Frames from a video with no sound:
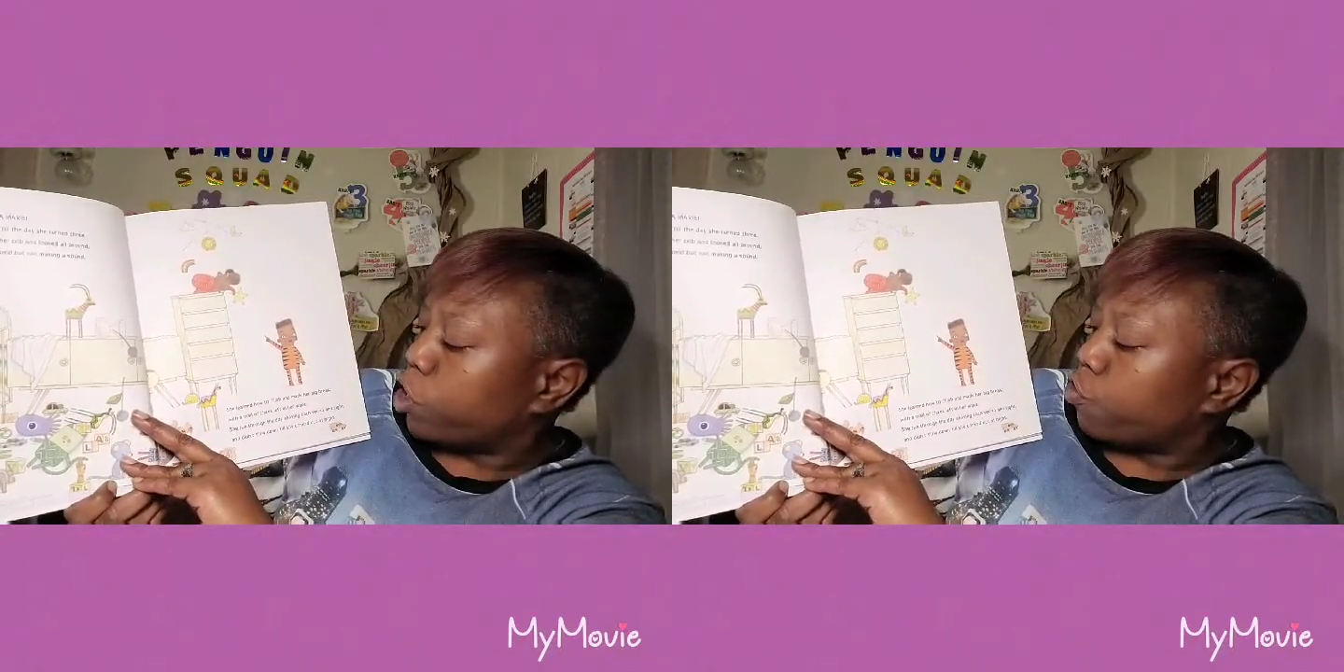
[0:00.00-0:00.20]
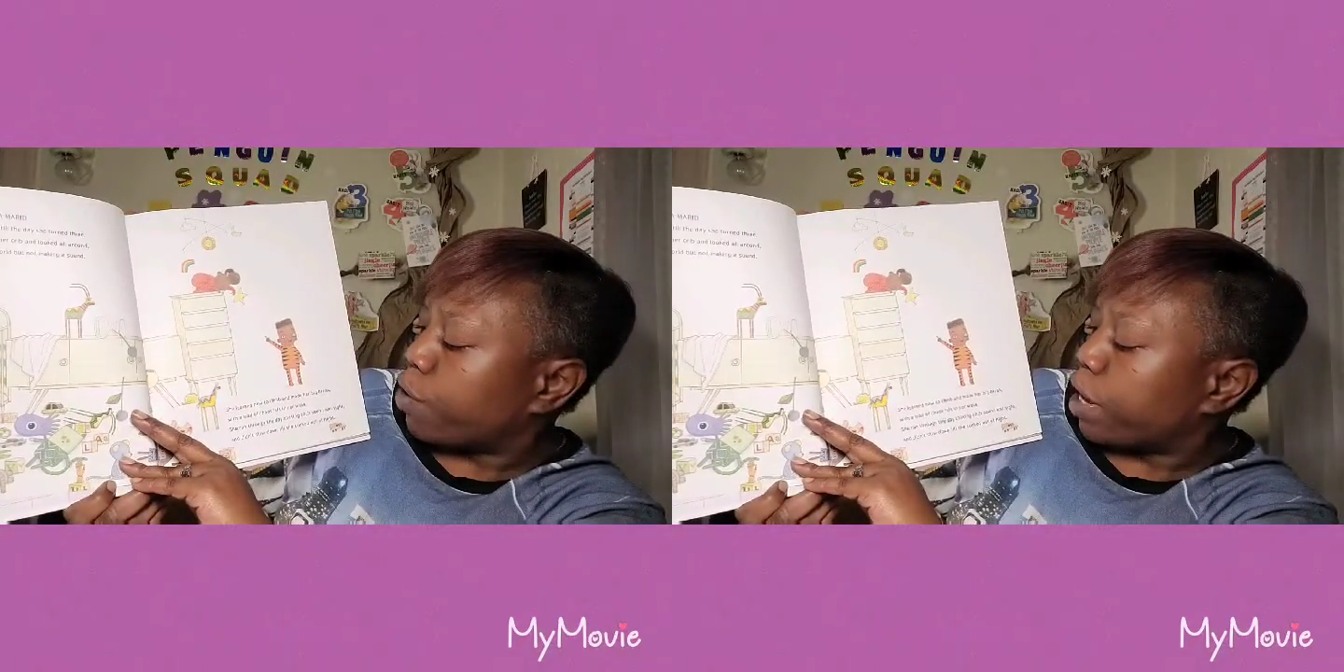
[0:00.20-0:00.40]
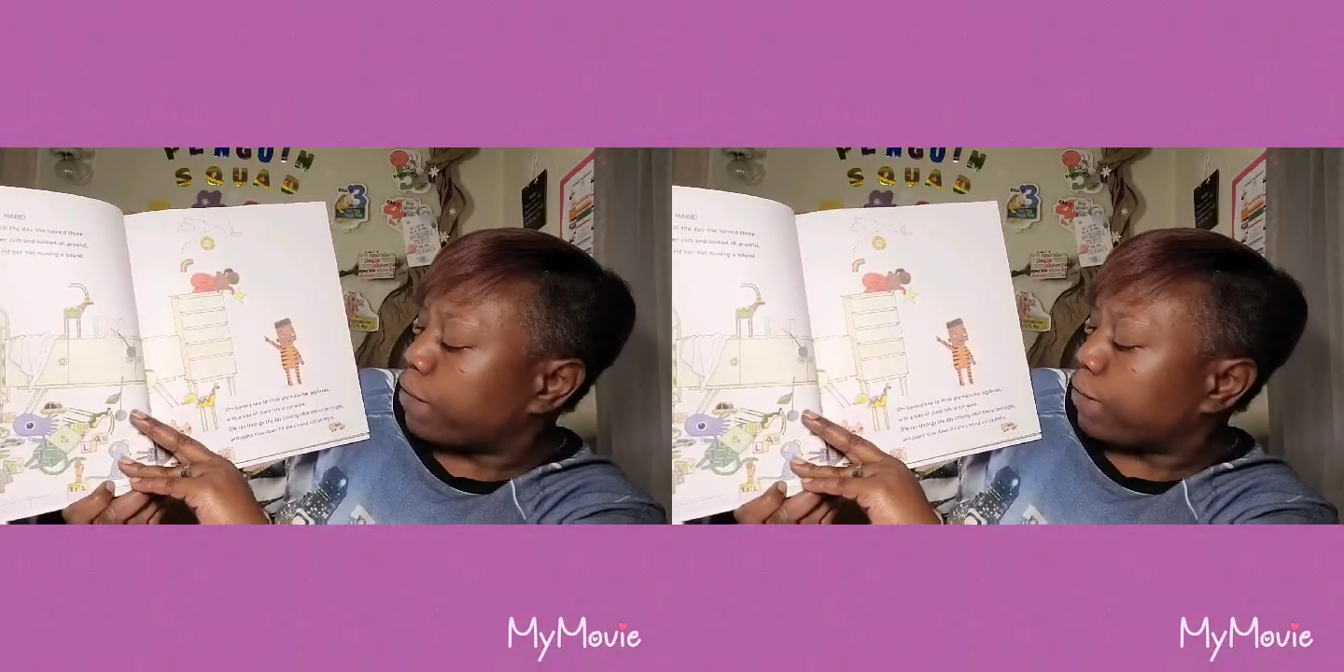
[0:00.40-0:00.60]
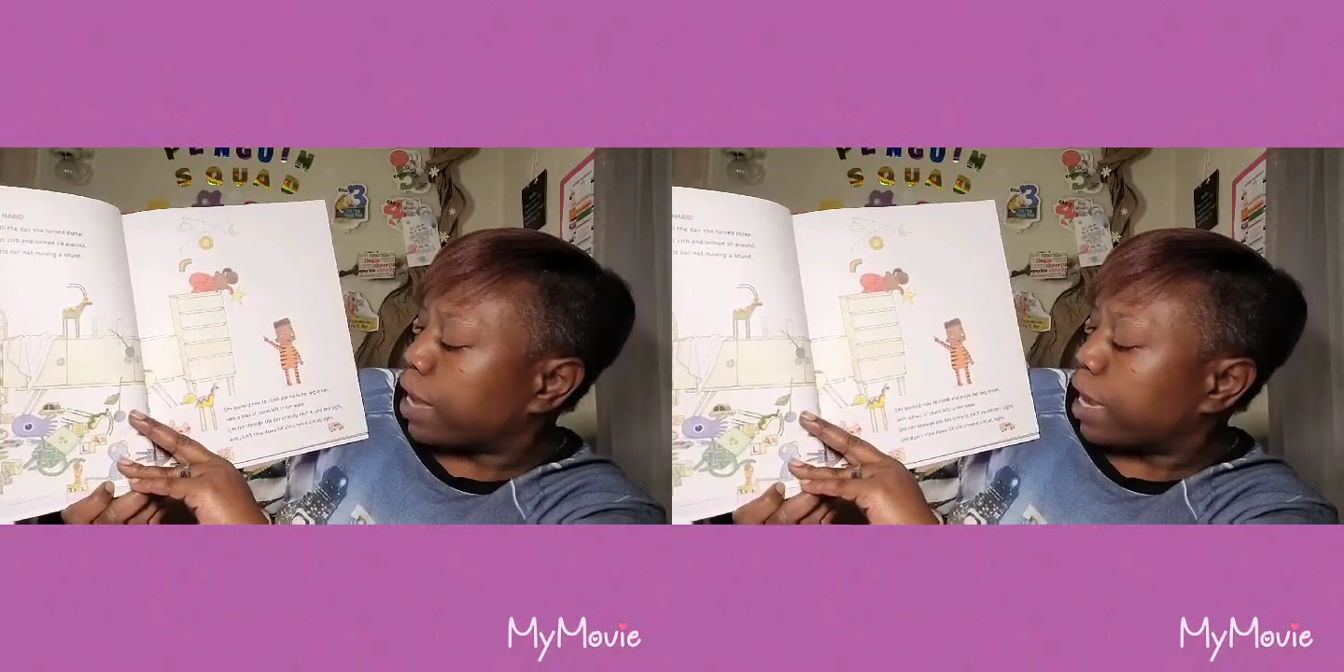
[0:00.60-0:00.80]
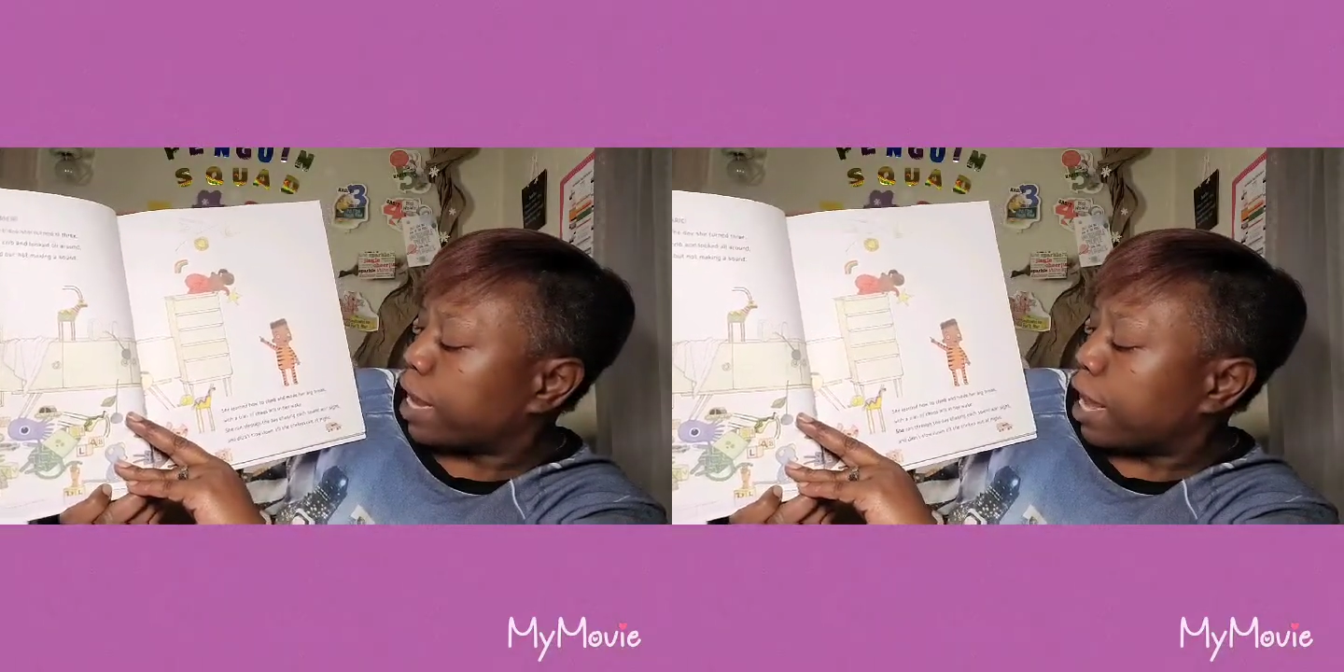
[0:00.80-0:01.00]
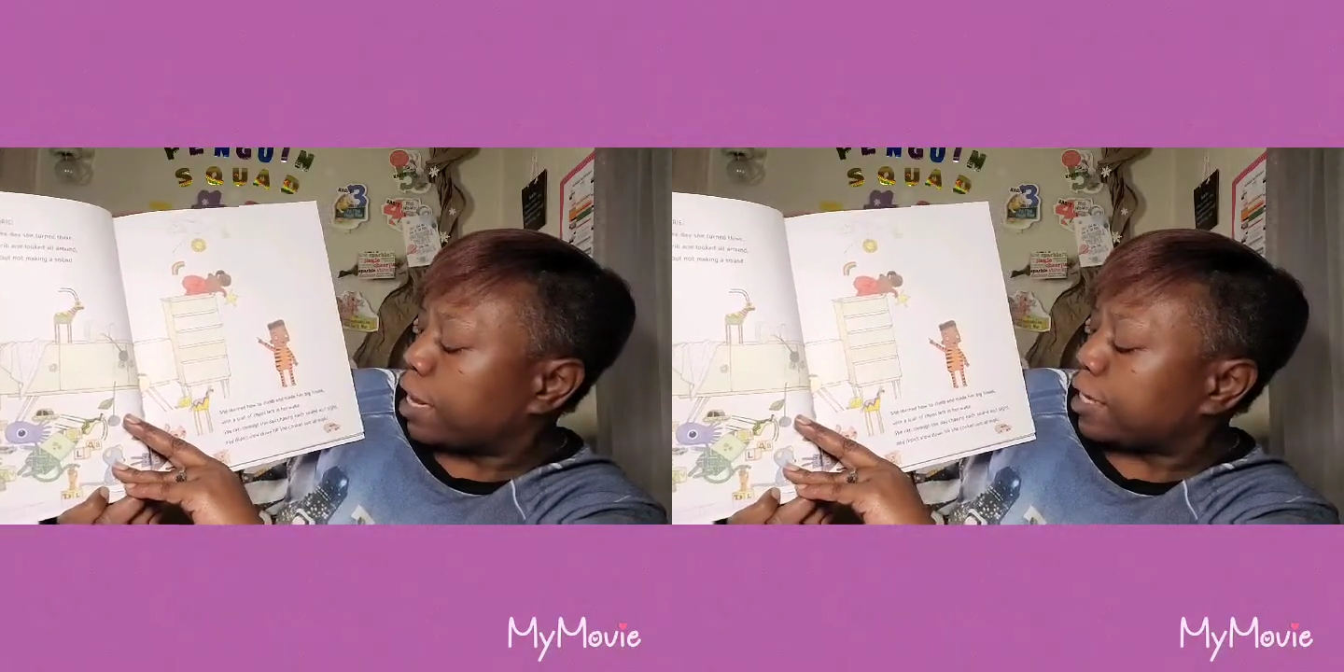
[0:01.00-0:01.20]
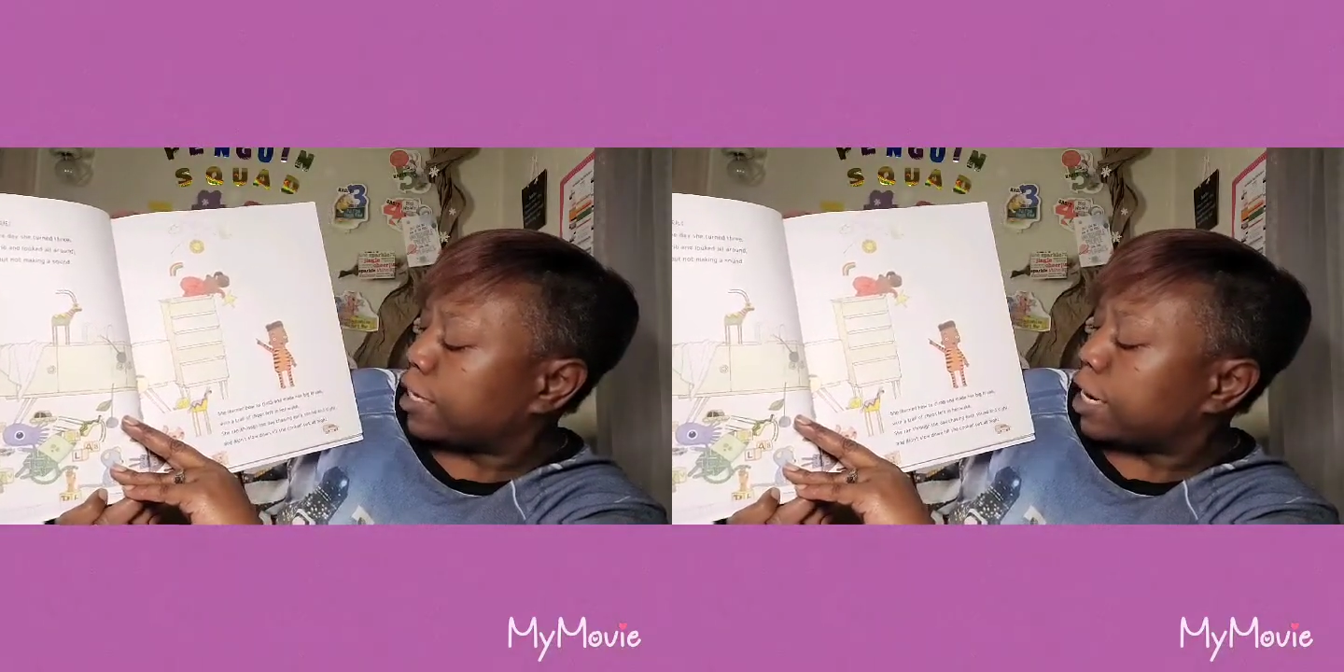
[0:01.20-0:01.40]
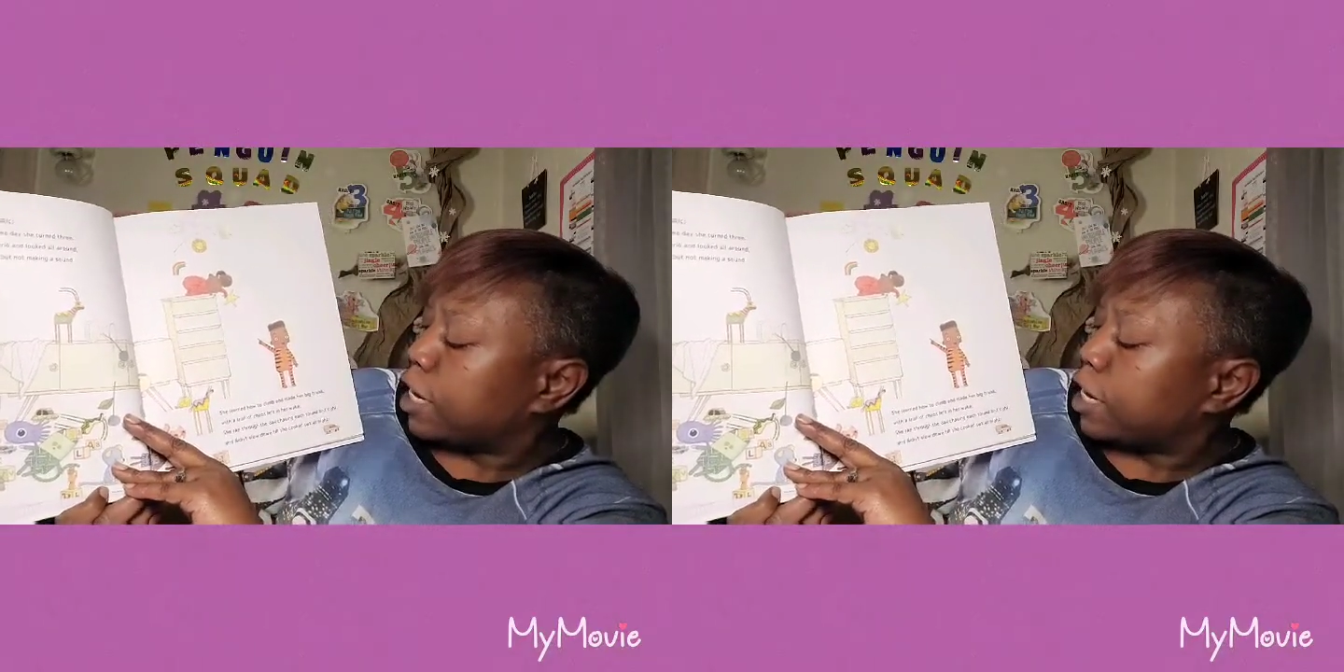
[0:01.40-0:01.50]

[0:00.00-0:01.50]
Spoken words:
trail of chaos